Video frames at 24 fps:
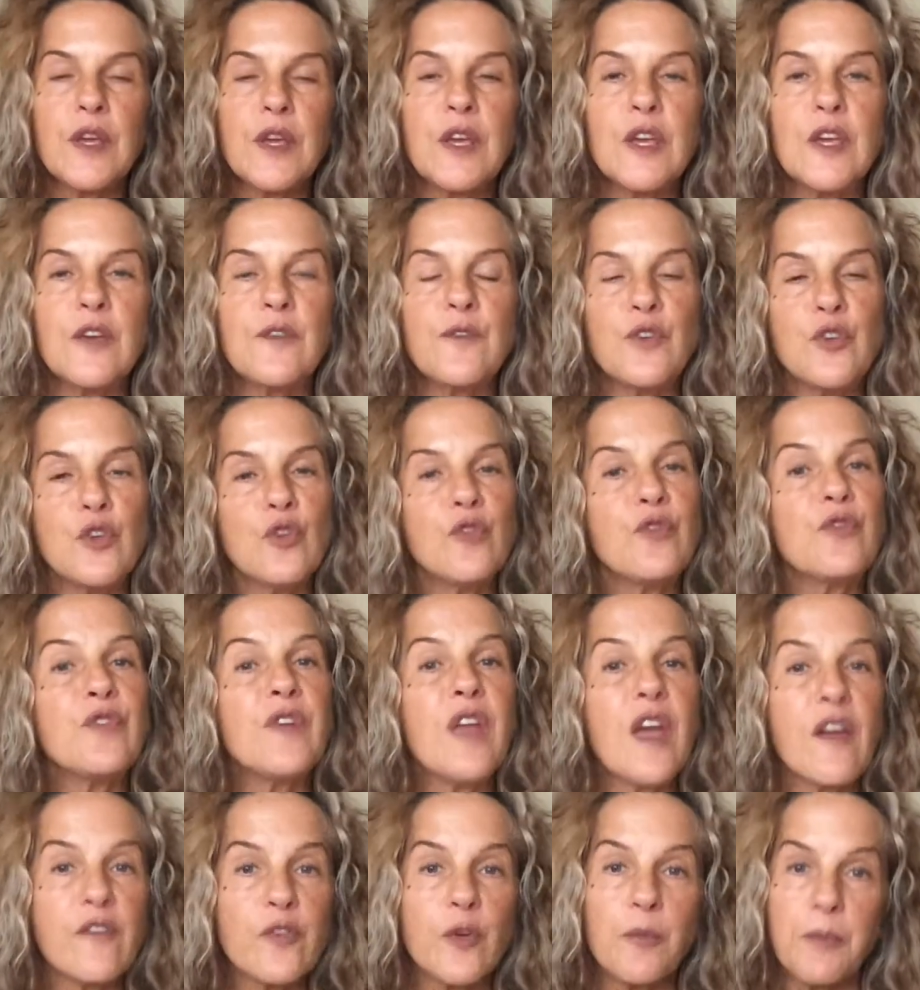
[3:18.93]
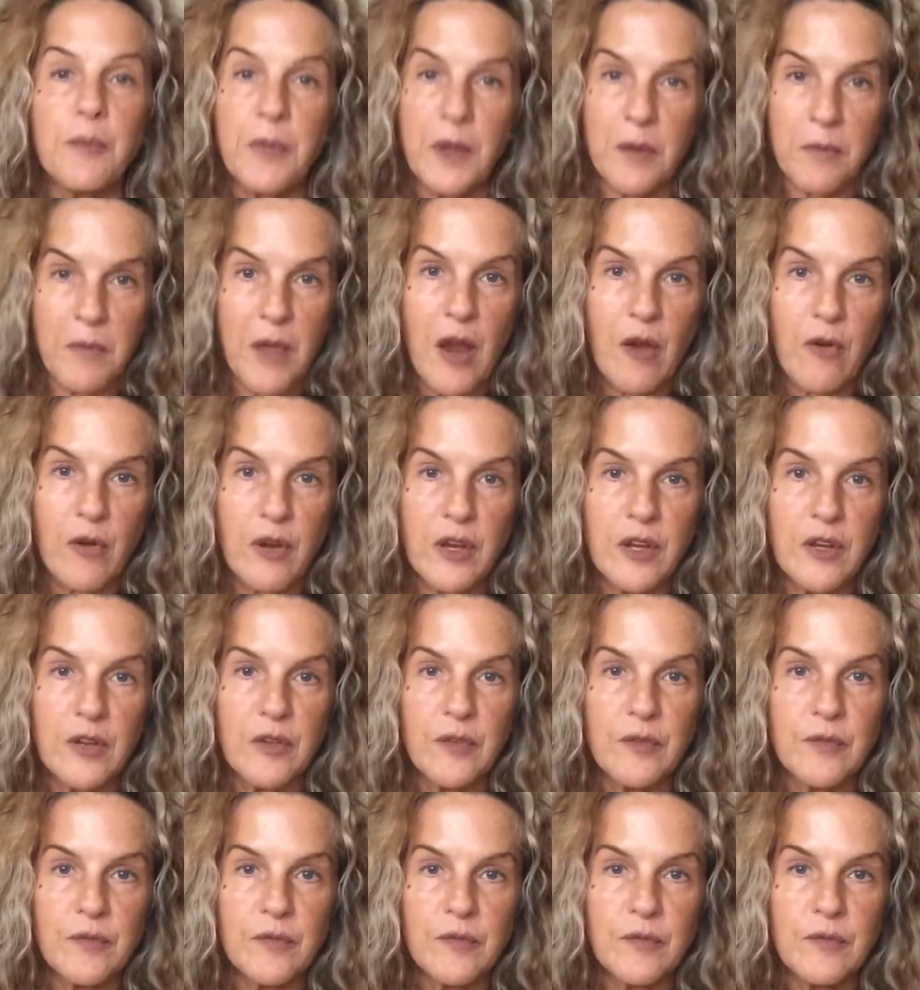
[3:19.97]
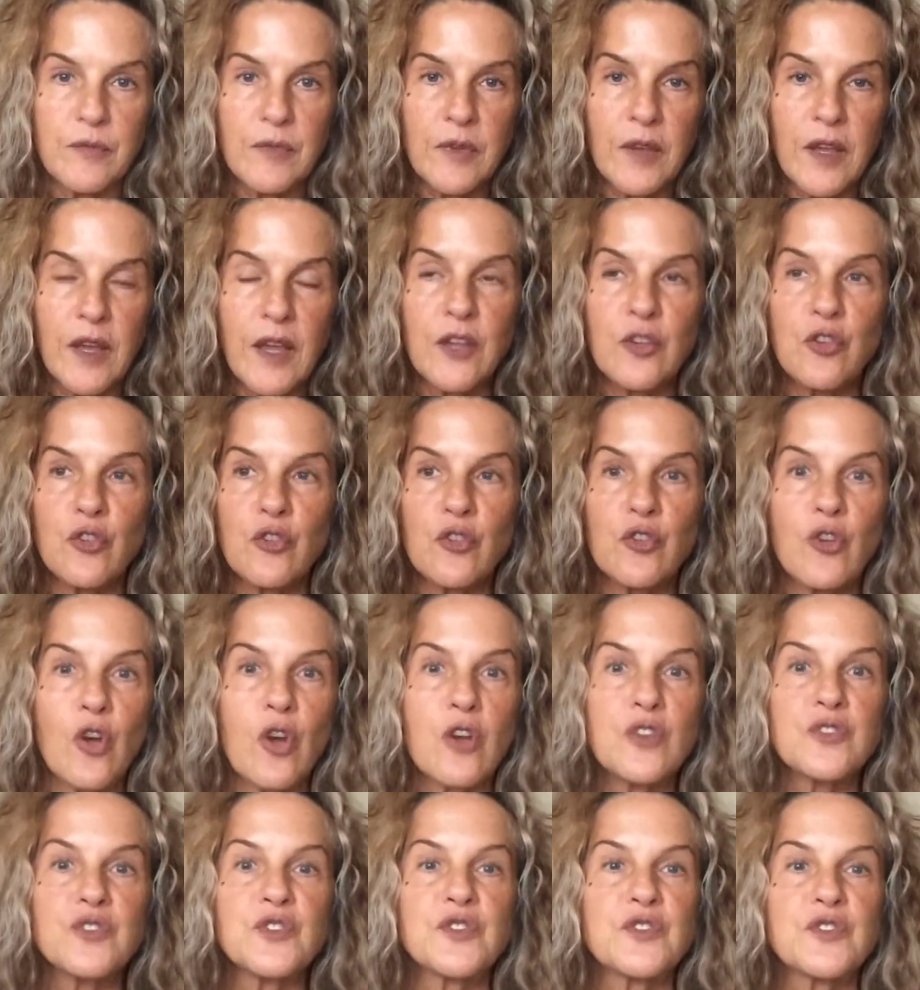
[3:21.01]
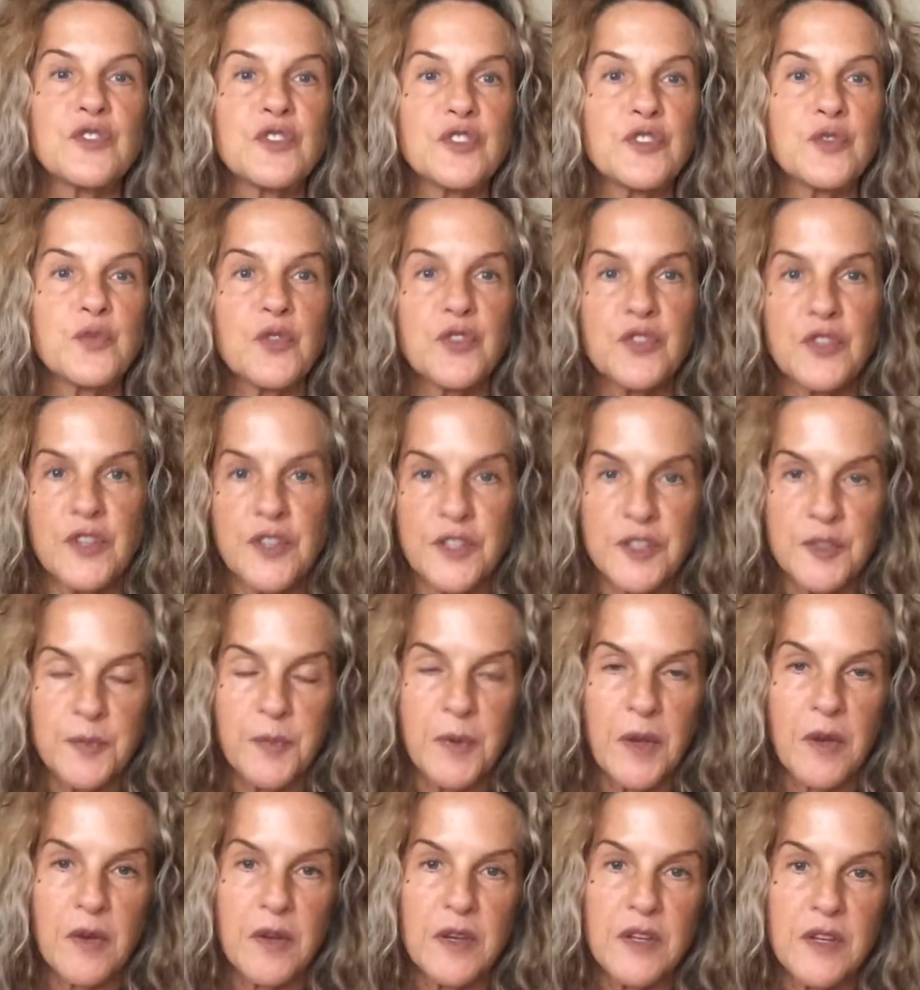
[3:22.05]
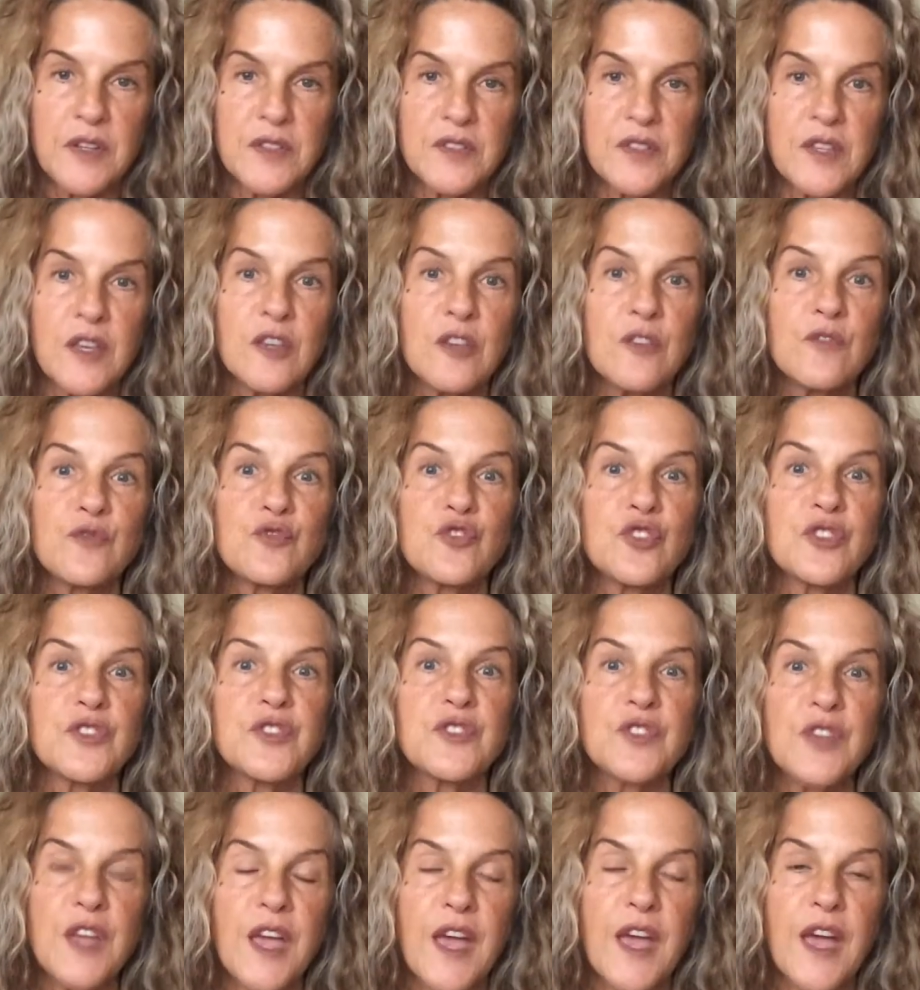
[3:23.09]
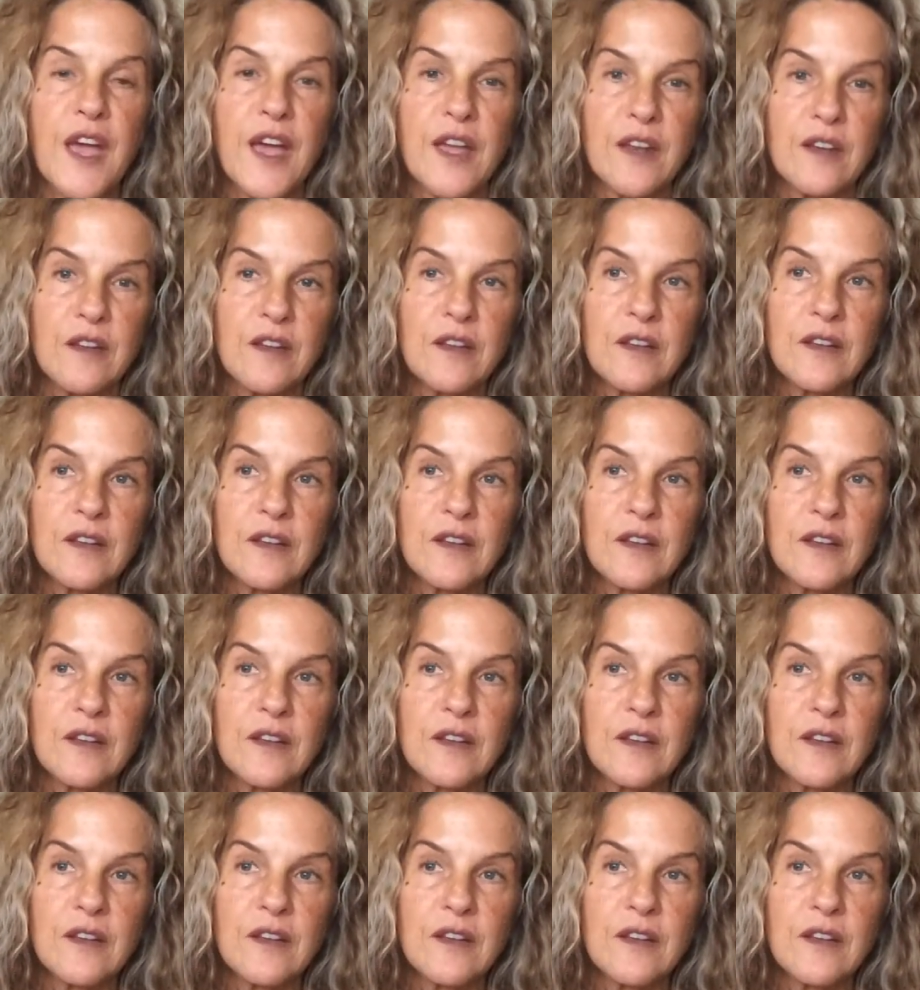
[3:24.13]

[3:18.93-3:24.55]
If you've never been married and your narcissist was an experience that you've just had,